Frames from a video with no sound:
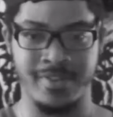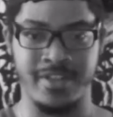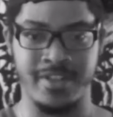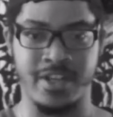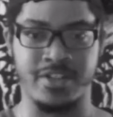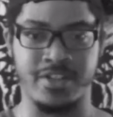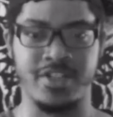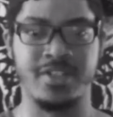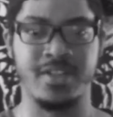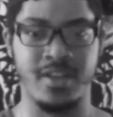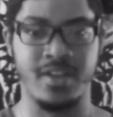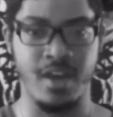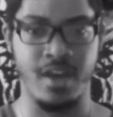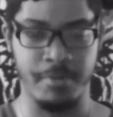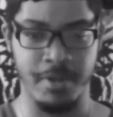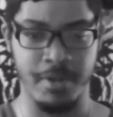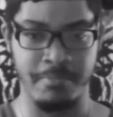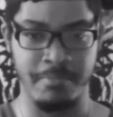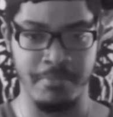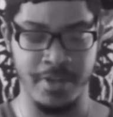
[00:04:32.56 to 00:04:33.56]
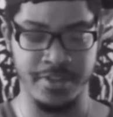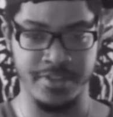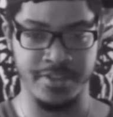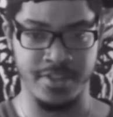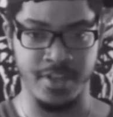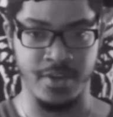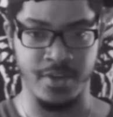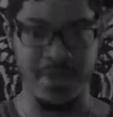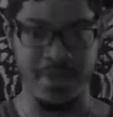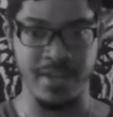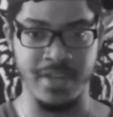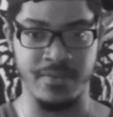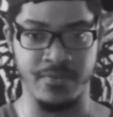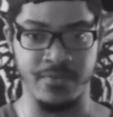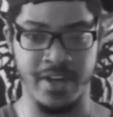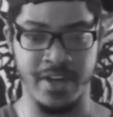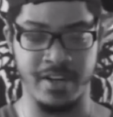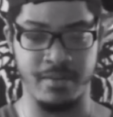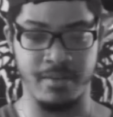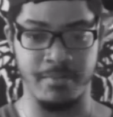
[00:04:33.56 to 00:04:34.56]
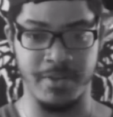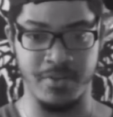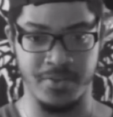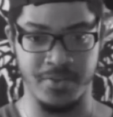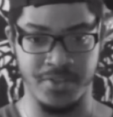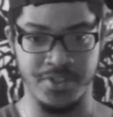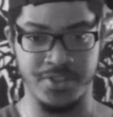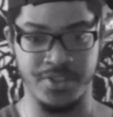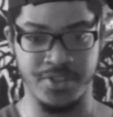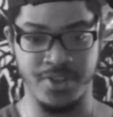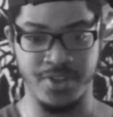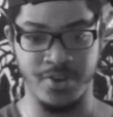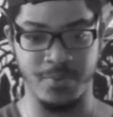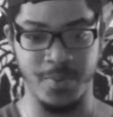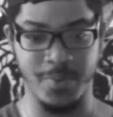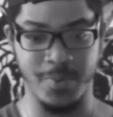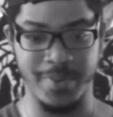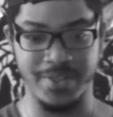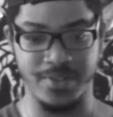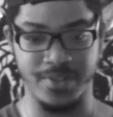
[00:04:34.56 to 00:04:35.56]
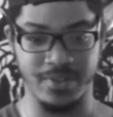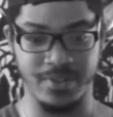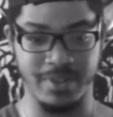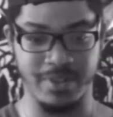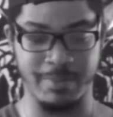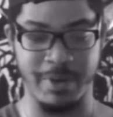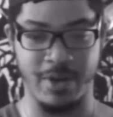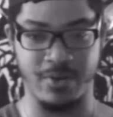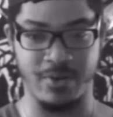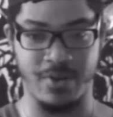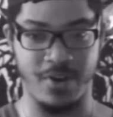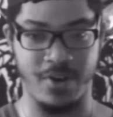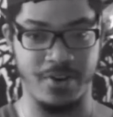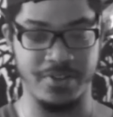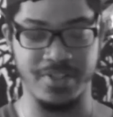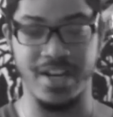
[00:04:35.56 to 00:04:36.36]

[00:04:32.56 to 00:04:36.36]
Now, just a couple of months ago, he invited me on his show where we talked about our